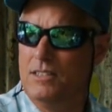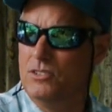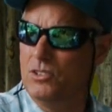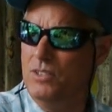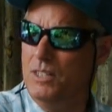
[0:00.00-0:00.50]

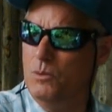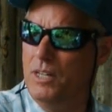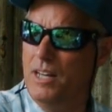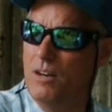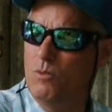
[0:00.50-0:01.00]
So
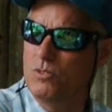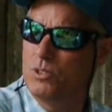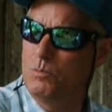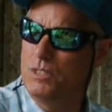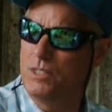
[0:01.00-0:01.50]
anyway, I want
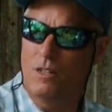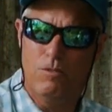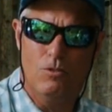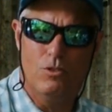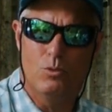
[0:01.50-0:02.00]
you to be
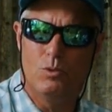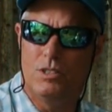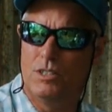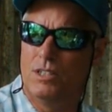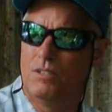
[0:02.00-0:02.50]
careful this
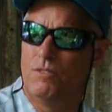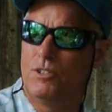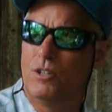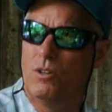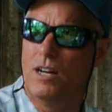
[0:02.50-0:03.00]
weekend if you
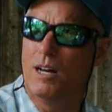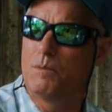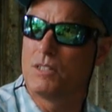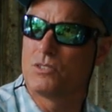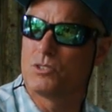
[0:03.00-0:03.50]
go out
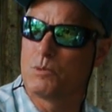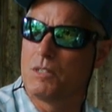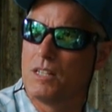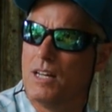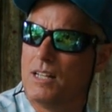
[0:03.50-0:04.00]
because there's going
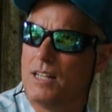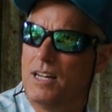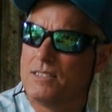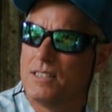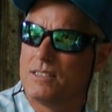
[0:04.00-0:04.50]
to be a lot of
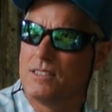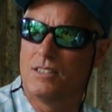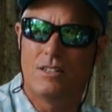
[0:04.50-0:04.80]
guys out there.